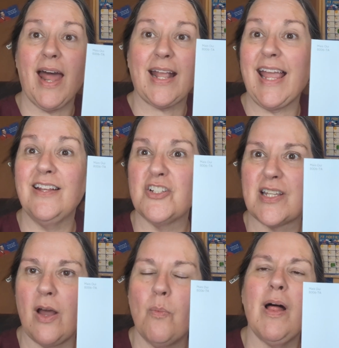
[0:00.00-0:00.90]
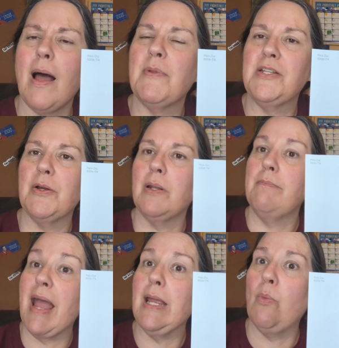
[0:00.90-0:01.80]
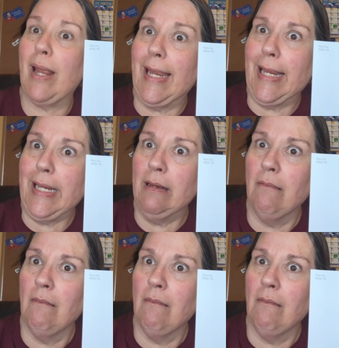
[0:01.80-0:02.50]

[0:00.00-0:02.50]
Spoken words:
I can't just go, well, I'm going to do it. Mais oui.